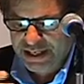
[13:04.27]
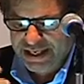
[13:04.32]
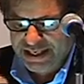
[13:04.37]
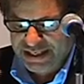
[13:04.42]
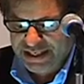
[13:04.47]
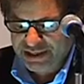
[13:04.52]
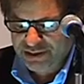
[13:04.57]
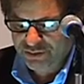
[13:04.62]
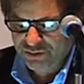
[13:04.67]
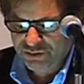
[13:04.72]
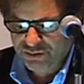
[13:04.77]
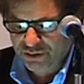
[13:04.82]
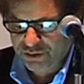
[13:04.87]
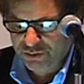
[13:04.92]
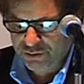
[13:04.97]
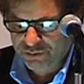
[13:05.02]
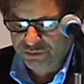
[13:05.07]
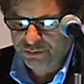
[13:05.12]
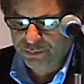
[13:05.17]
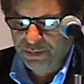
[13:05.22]
his
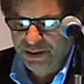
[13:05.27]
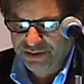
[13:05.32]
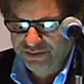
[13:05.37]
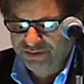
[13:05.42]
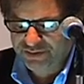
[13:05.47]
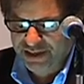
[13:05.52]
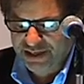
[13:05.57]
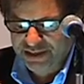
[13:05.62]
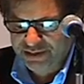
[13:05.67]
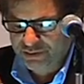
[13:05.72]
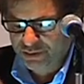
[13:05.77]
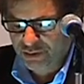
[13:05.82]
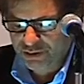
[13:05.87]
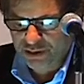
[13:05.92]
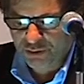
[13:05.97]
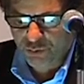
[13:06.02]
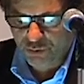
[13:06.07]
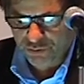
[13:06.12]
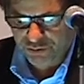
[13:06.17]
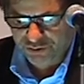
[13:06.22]
use by saying, look
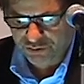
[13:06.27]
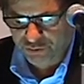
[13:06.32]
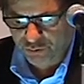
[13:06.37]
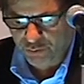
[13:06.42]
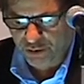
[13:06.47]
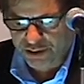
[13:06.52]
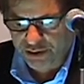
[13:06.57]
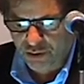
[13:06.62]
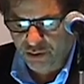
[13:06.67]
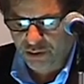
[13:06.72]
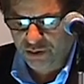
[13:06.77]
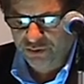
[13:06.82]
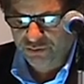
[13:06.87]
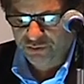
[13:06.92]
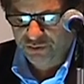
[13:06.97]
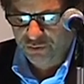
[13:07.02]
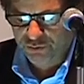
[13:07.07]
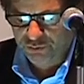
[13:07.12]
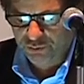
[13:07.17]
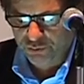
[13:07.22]
at all these great
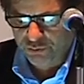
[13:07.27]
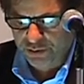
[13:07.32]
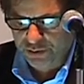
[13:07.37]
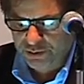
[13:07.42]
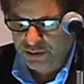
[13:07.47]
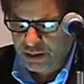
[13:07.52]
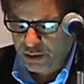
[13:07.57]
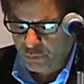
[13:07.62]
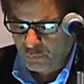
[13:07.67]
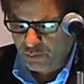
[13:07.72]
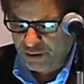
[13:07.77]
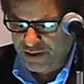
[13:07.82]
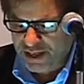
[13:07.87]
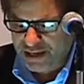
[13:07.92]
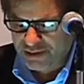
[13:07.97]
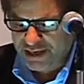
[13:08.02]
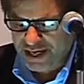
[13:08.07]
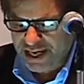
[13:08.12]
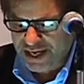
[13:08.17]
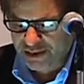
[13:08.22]
artists who do it,
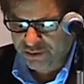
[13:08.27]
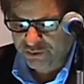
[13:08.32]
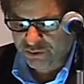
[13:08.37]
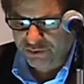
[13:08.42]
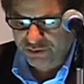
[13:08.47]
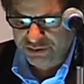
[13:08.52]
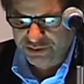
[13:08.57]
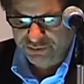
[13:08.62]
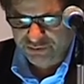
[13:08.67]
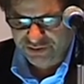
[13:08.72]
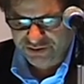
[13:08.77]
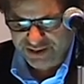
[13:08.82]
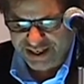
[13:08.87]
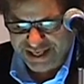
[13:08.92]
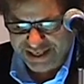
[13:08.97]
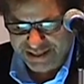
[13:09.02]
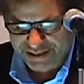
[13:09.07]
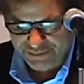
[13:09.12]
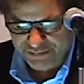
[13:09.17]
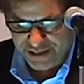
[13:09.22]
without actually saying